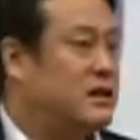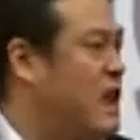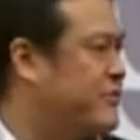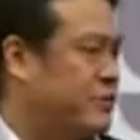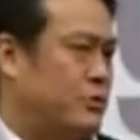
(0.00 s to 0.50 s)

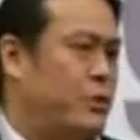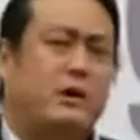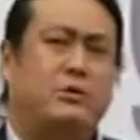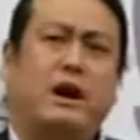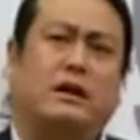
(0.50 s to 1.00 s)

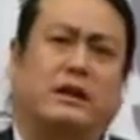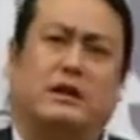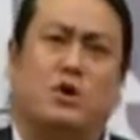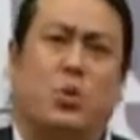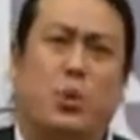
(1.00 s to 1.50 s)
rarely
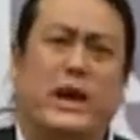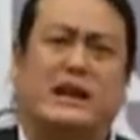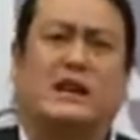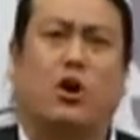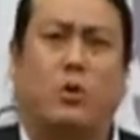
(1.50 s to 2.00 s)
does a
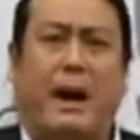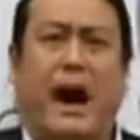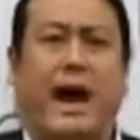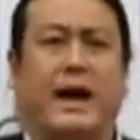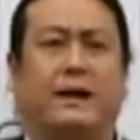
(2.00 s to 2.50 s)
week go
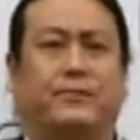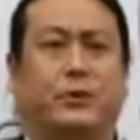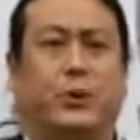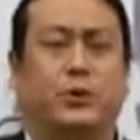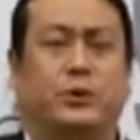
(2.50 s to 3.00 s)
by
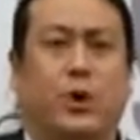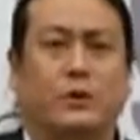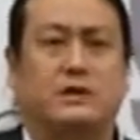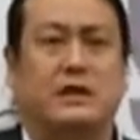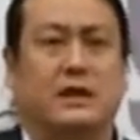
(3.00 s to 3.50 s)
where you
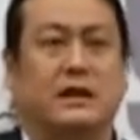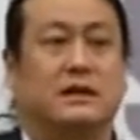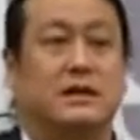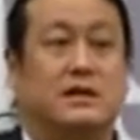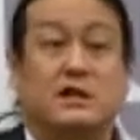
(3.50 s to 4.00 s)
don't see
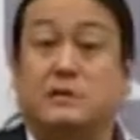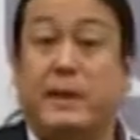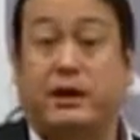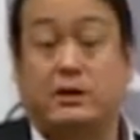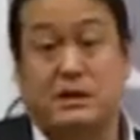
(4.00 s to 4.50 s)
decision
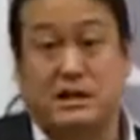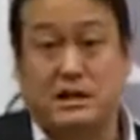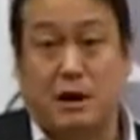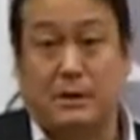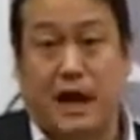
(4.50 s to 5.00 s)
makers at
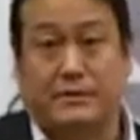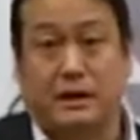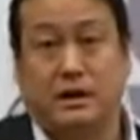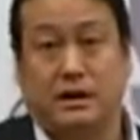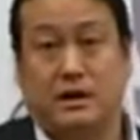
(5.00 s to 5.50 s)
some
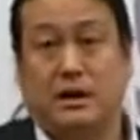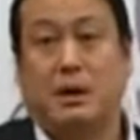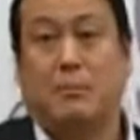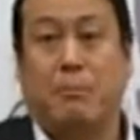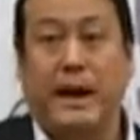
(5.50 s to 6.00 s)
level
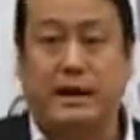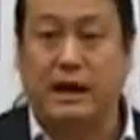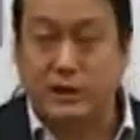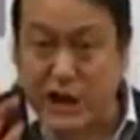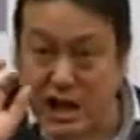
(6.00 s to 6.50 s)

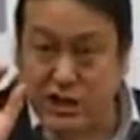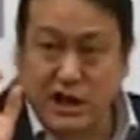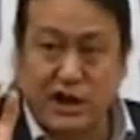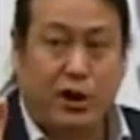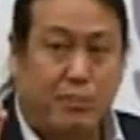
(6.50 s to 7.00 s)

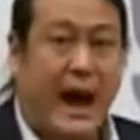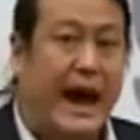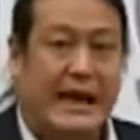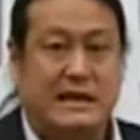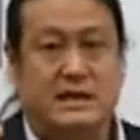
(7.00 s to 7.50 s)
changing their
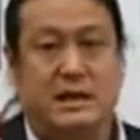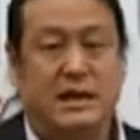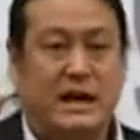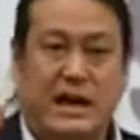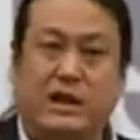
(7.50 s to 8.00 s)
minds
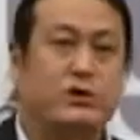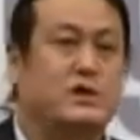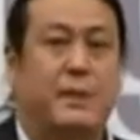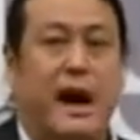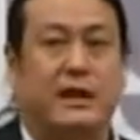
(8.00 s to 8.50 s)
in
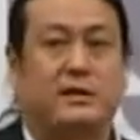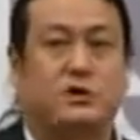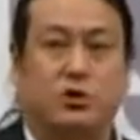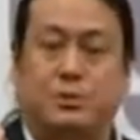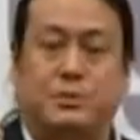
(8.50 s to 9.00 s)
response
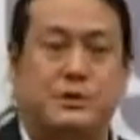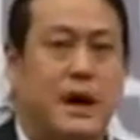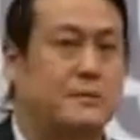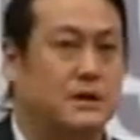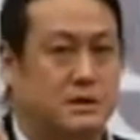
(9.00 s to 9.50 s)
to
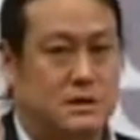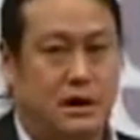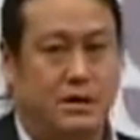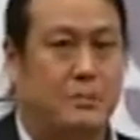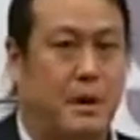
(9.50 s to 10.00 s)
perceptions
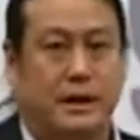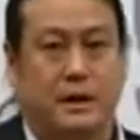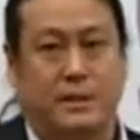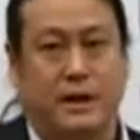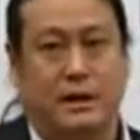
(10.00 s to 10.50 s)
of
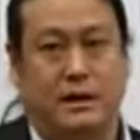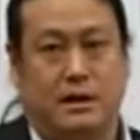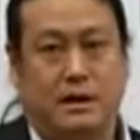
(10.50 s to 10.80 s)
public opinion.